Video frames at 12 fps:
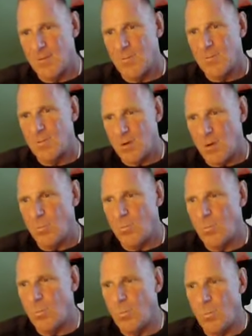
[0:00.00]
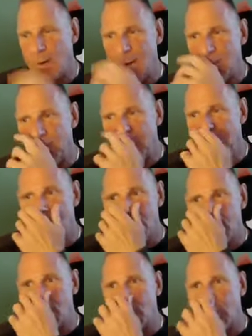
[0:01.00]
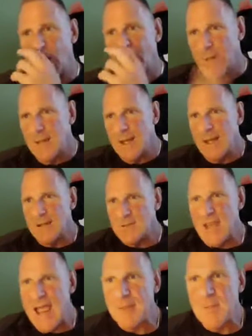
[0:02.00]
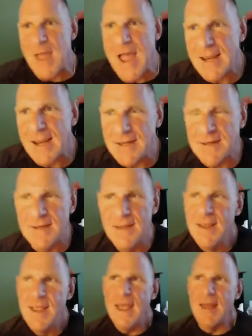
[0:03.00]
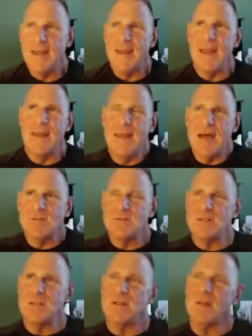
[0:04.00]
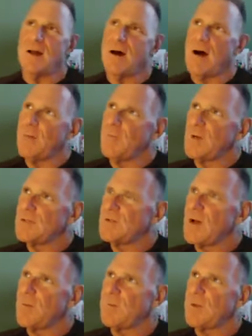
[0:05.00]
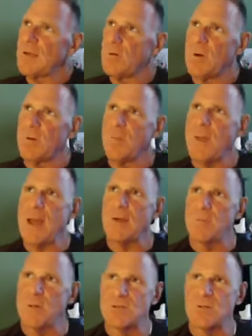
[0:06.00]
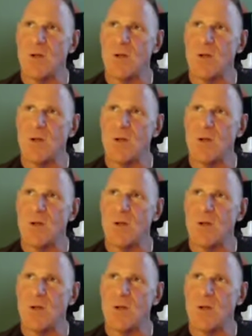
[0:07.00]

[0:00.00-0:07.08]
no, we, we're, we, we got Jack back, and, and, and Nelson, um, when he's not playing quarterback, will be a slot